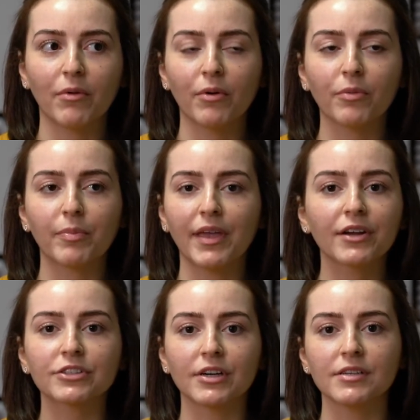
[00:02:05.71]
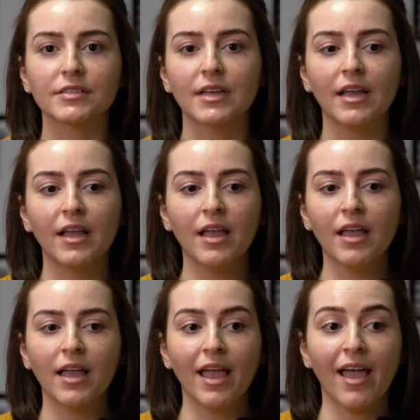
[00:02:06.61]
old pictures
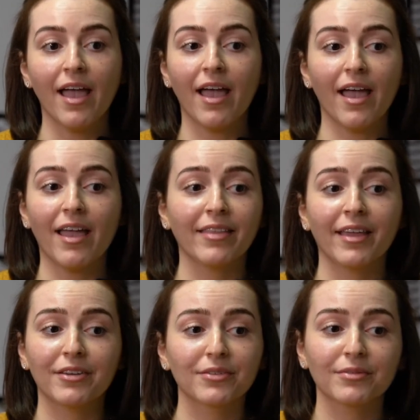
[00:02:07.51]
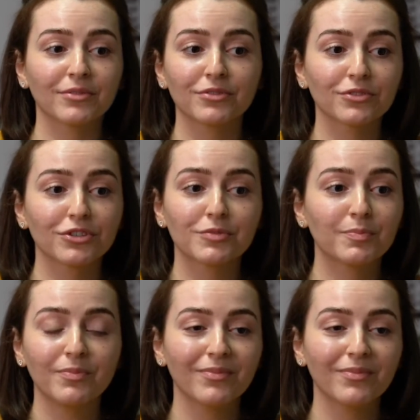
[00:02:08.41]
and just